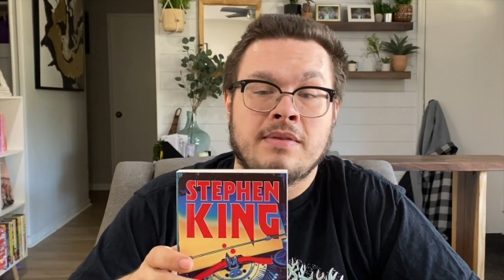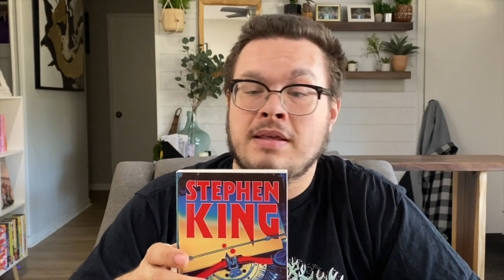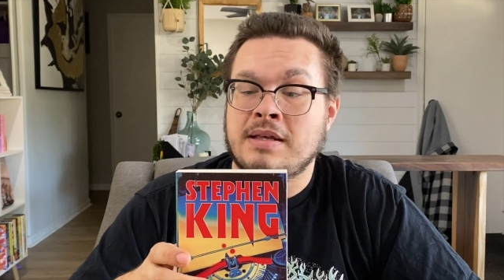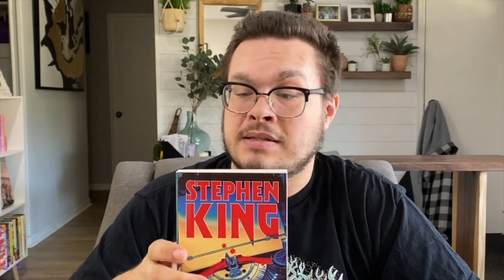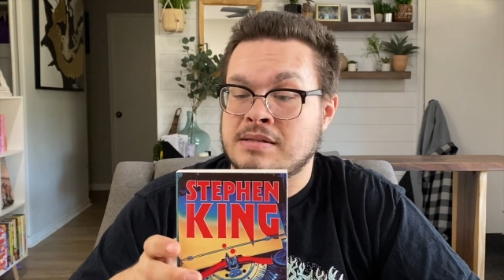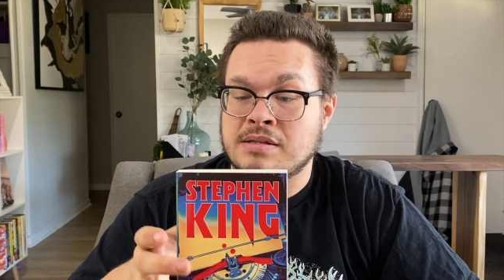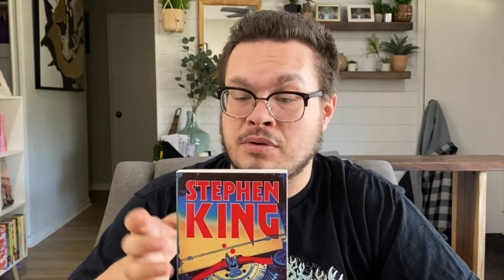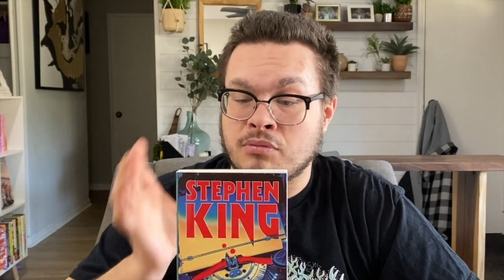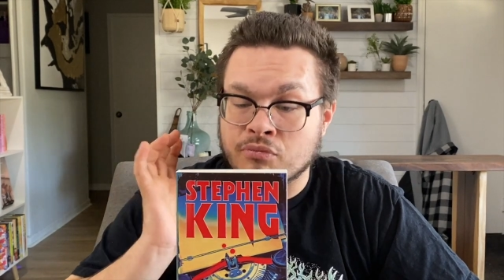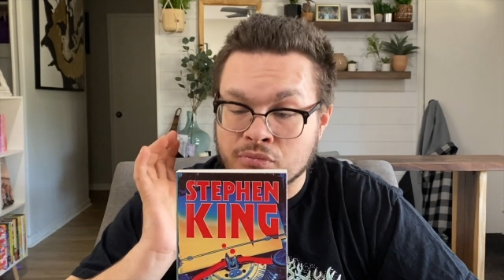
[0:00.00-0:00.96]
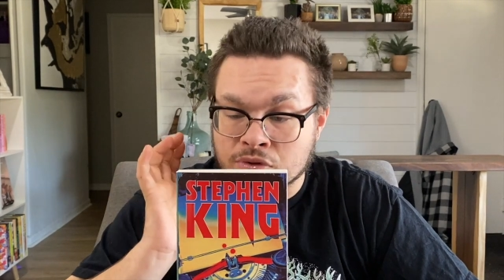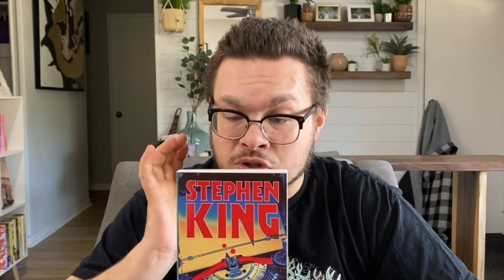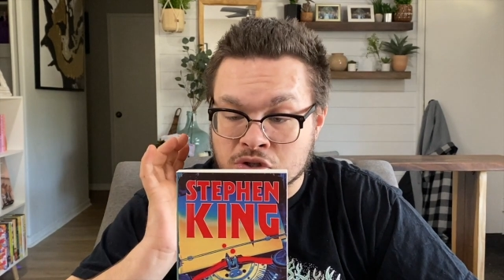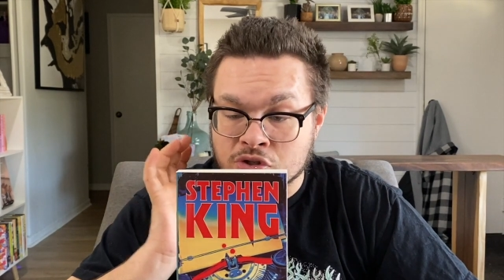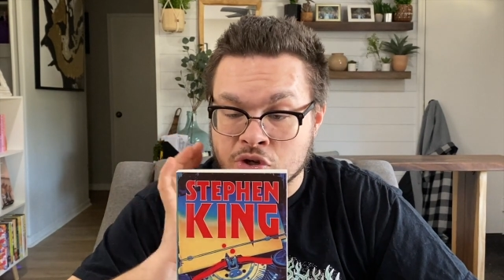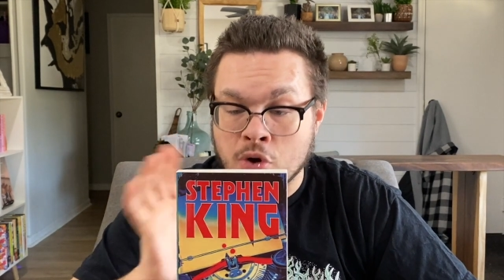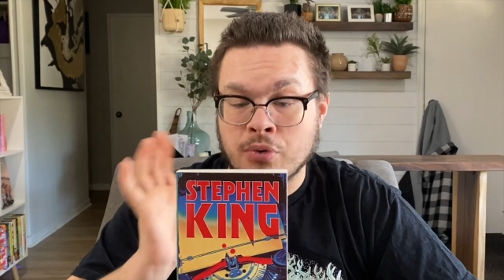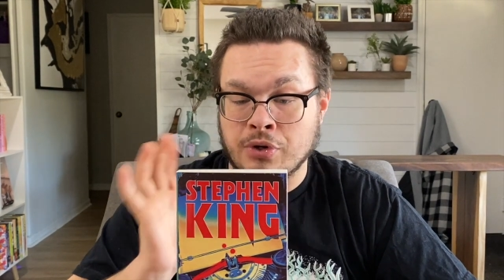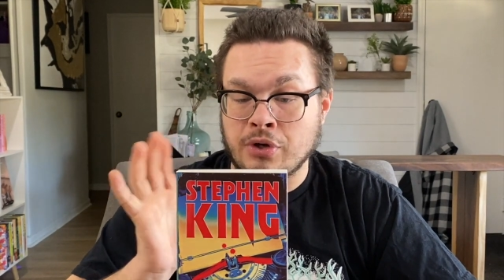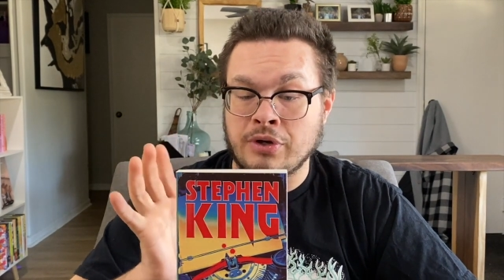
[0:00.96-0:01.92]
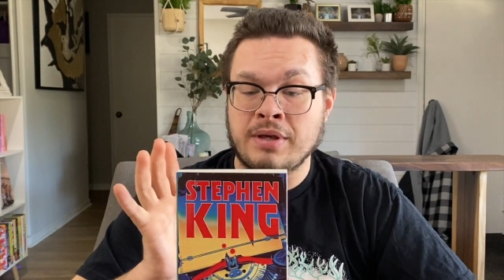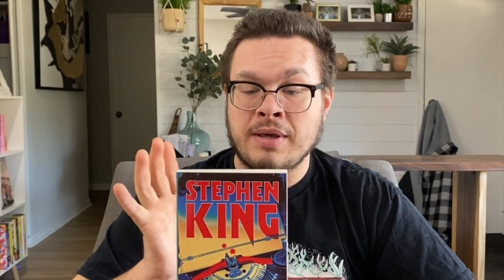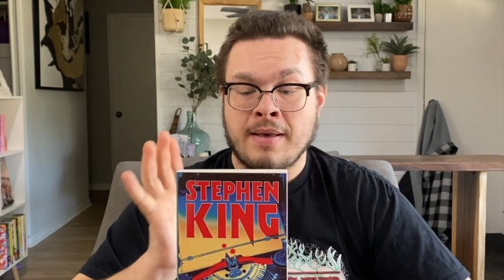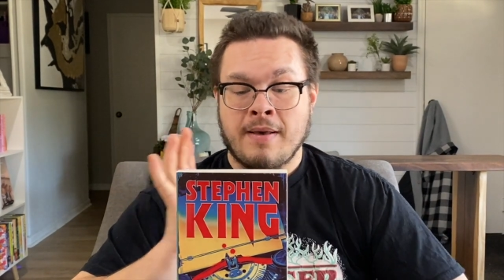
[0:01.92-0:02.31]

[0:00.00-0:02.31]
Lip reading: It's so good.